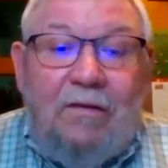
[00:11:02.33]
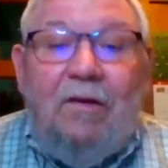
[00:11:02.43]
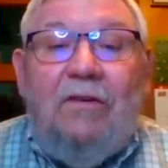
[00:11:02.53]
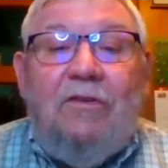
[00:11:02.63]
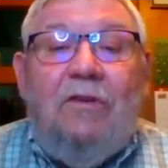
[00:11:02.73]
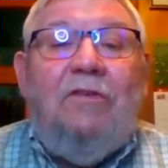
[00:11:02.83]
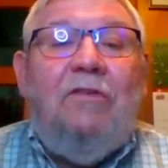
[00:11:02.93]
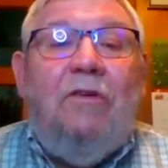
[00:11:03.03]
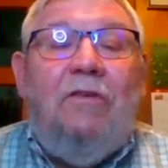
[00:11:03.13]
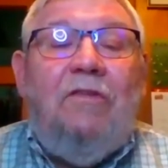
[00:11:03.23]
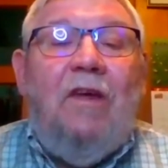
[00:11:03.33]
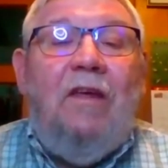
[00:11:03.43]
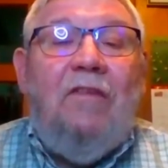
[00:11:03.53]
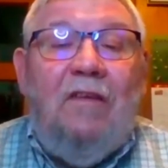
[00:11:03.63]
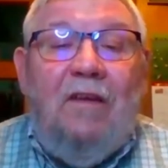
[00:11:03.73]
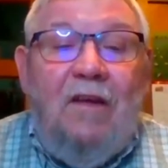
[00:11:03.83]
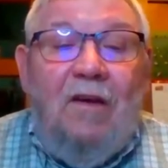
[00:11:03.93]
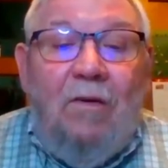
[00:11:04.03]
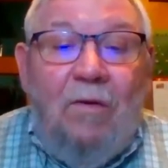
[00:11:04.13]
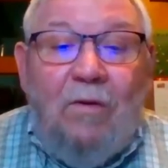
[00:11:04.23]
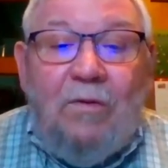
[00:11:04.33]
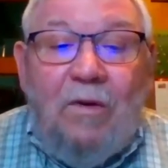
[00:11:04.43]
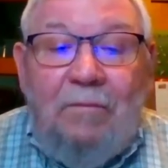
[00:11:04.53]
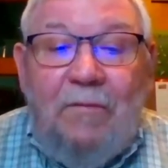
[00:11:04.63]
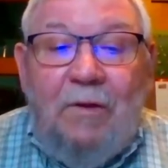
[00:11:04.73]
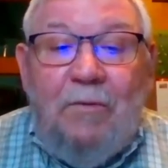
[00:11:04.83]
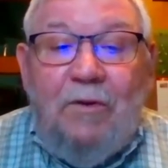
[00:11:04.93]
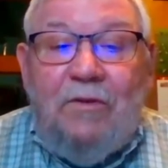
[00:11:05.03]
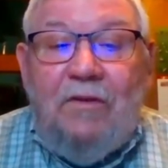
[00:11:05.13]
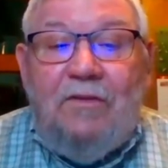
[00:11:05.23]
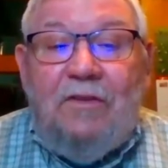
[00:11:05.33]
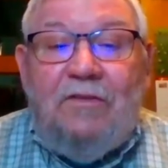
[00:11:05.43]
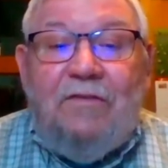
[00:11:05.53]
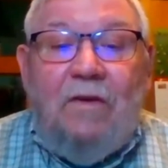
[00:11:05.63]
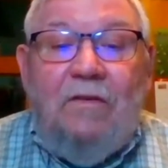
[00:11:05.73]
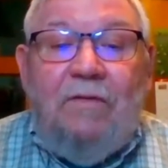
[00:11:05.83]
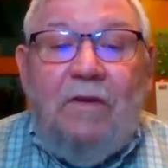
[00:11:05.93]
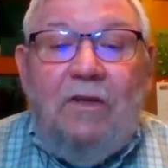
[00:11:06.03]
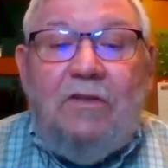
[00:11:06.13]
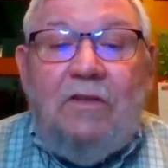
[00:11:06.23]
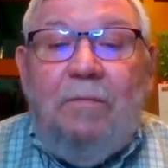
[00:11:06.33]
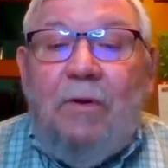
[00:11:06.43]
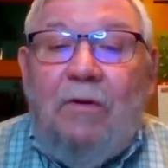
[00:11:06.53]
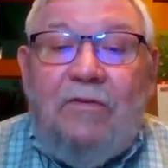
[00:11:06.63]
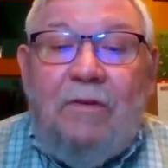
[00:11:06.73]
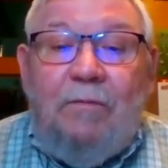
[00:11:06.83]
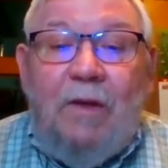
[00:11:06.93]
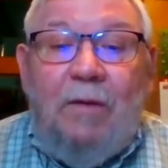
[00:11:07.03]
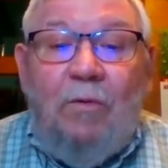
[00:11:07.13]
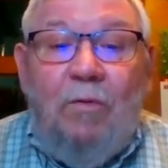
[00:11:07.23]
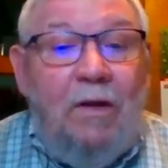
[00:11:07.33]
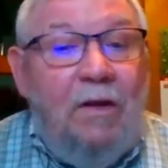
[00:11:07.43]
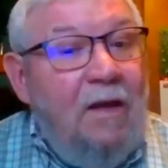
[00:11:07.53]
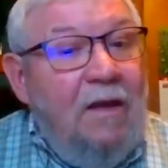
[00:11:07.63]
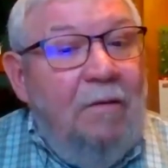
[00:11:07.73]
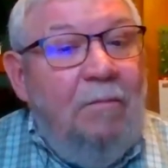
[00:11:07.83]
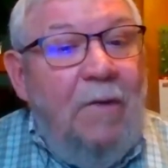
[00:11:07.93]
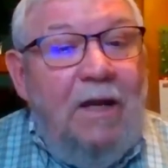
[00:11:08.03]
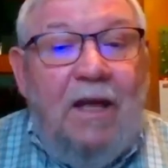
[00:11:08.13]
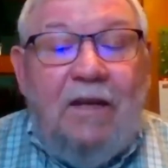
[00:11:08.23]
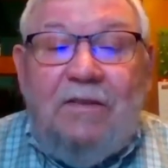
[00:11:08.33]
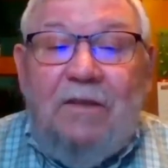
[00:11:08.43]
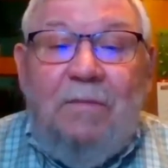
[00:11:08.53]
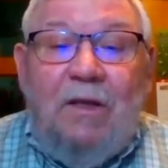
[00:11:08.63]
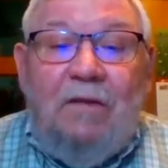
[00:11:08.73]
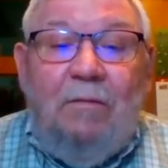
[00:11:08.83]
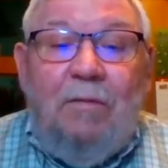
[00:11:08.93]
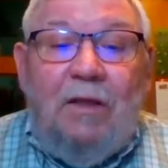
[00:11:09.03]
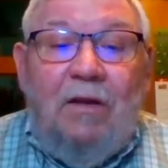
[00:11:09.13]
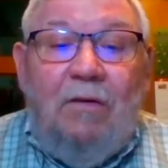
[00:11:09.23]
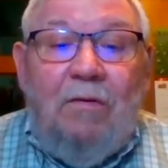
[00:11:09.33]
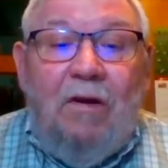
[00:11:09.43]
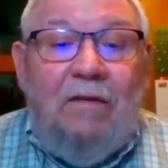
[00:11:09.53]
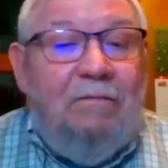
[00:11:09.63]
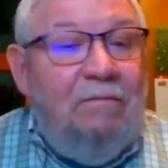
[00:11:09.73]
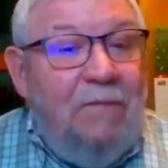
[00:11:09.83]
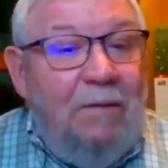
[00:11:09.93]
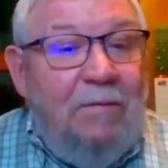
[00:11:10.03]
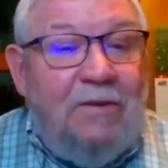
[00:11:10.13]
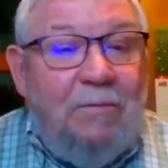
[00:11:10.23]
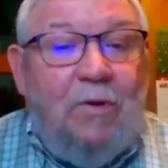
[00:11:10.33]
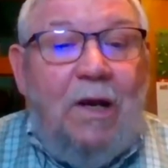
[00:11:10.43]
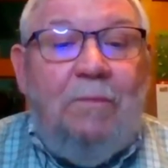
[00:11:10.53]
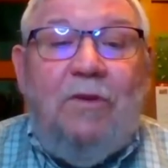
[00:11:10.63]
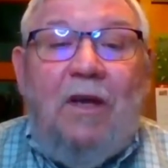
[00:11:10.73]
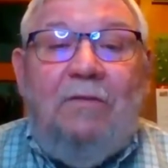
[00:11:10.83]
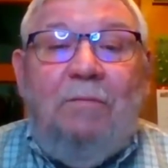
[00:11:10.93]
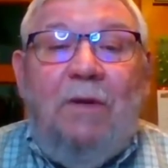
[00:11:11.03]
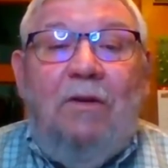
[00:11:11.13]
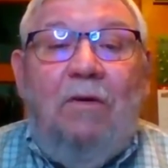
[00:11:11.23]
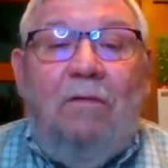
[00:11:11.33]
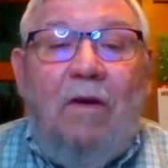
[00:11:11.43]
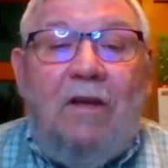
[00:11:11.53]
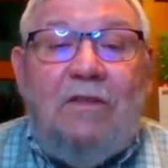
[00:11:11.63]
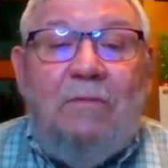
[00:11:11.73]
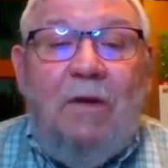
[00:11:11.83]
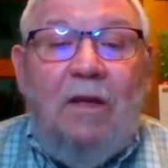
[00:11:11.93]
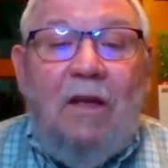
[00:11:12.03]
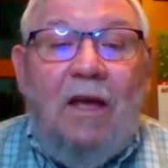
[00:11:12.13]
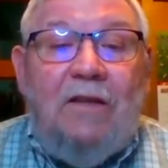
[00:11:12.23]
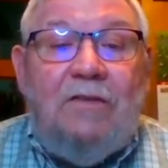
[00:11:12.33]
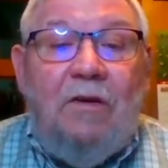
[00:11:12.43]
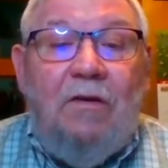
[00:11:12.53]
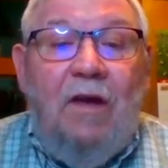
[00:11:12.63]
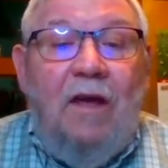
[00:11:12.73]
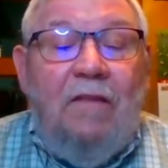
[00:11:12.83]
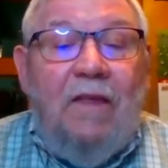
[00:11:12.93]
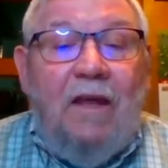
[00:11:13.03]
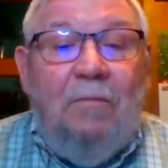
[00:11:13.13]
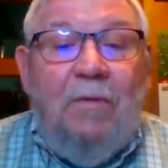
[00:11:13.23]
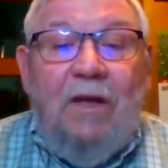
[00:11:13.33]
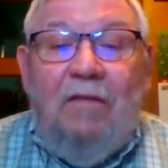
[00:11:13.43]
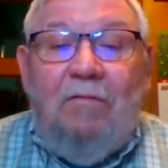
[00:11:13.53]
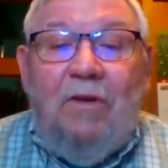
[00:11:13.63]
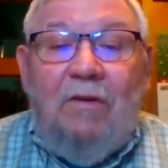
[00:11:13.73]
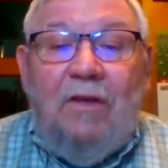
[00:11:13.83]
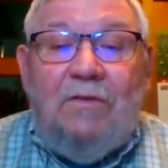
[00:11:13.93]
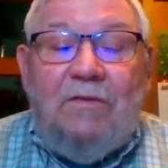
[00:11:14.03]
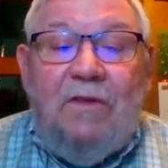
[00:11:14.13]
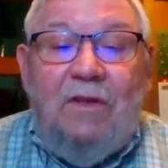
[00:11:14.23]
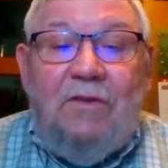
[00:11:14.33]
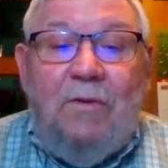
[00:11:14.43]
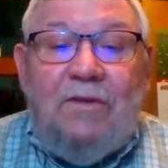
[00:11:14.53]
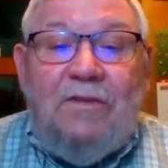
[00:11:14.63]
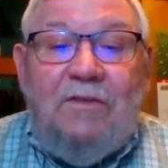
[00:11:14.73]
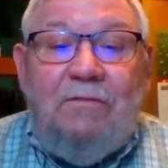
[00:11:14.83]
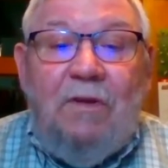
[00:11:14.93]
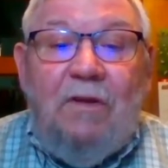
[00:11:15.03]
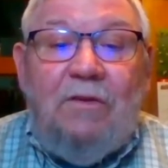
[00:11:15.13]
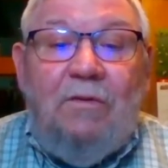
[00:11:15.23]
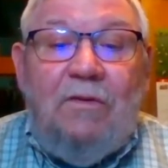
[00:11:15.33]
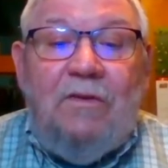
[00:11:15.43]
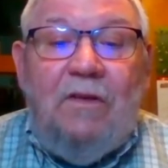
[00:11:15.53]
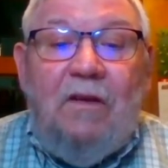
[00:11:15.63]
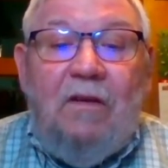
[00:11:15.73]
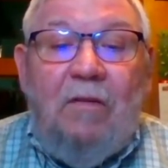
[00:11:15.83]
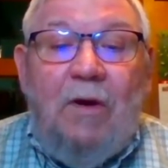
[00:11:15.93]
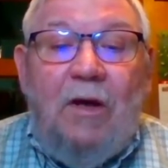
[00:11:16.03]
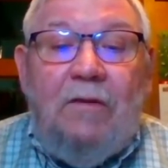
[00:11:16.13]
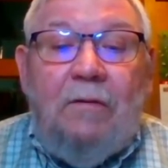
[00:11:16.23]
or should say the old crop numbers that just finished up here in September 1, might actually be a little bit lower on maybe some crop size being overestimated last year. That'll be a real interesting twist as we look towards the end of the month.